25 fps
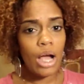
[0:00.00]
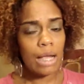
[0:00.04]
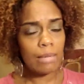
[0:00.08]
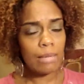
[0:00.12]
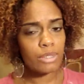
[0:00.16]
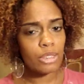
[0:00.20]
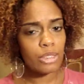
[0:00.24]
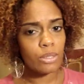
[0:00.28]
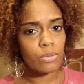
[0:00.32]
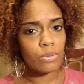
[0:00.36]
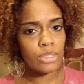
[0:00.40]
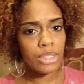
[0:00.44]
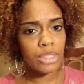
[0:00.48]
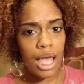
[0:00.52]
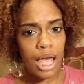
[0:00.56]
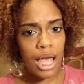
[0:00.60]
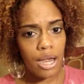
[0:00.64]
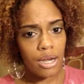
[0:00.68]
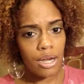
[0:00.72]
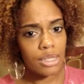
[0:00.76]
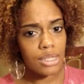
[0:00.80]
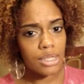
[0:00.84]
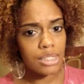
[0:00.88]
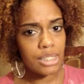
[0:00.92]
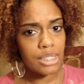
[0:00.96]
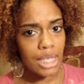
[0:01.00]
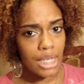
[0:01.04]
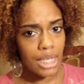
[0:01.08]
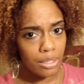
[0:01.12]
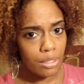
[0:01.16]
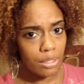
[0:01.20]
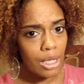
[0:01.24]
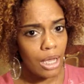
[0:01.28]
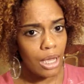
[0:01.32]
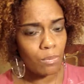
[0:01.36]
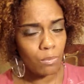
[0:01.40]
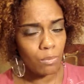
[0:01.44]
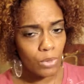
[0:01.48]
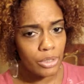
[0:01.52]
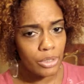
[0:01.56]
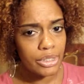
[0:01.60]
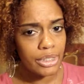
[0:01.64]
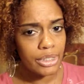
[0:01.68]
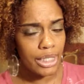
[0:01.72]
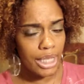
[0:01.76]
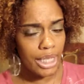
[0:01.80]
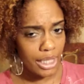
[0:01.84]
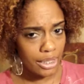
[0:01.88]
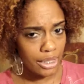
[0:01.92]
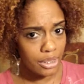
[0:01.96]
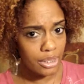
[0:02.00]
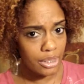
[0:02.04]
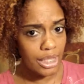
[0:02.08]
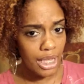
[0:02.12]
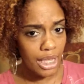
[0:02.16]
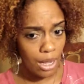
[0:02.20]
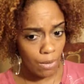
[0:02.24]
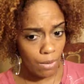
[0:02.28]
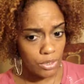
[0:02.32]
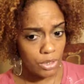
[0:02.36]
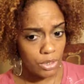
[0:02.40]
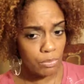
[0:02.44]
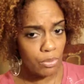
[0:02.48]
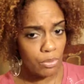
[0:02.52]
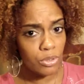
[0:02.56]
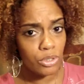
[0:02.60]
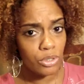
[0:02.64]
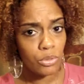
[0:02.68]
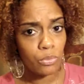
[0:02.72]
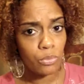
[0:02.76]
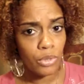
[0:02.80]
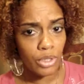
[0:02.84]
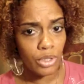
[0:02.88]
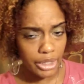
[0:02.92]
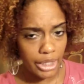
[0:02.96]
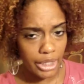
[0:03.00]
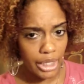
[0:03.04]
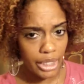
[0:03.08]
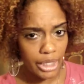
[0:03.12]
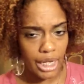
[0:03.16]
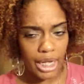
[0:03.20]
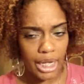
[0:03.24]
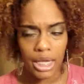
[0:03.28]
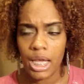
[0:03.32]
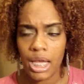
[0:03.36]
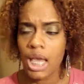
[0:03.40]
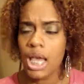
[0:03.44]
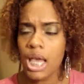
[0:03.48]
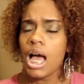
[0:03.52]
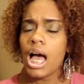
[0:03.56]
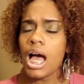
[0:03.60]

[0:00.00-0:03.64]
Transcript: I'm so tired because I was supposed to work that night.